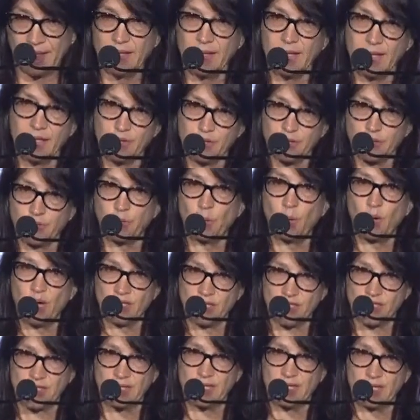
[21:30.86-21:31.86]
It took
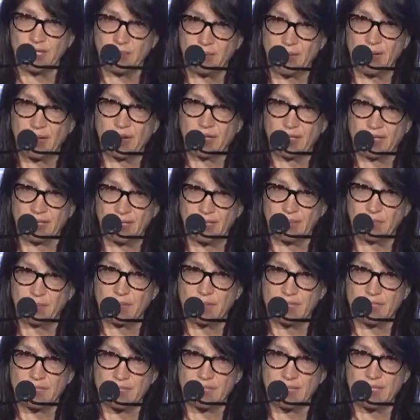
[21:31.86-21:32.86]
watching the American
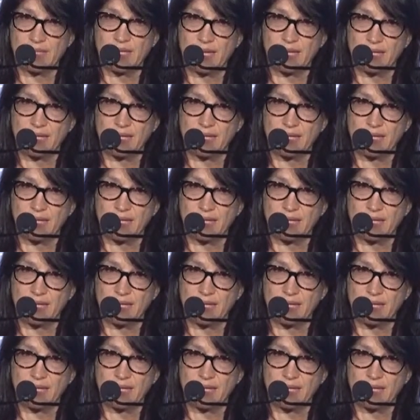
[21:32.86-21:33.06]
embassy